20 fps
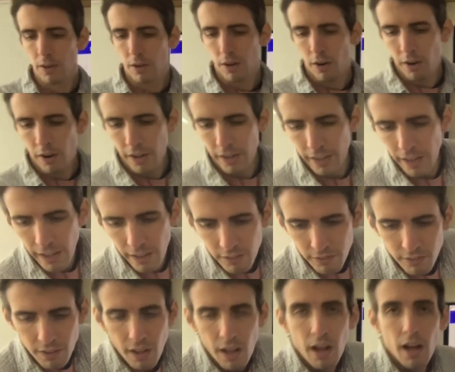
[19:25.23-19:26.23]
All right, guys,
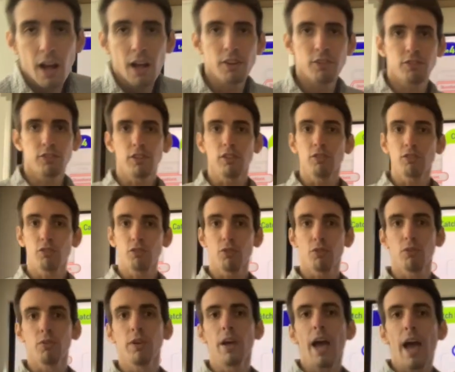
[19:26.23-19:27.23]
I'll see you
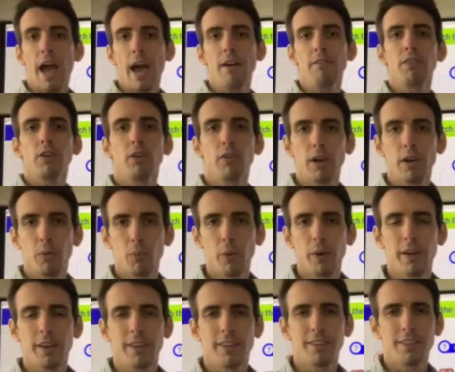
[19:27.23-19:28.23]
soon. Have a great
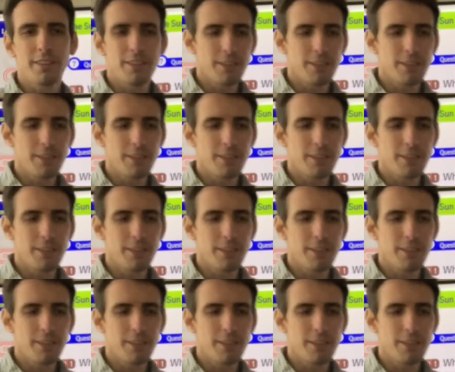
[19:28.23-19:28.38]
weekend.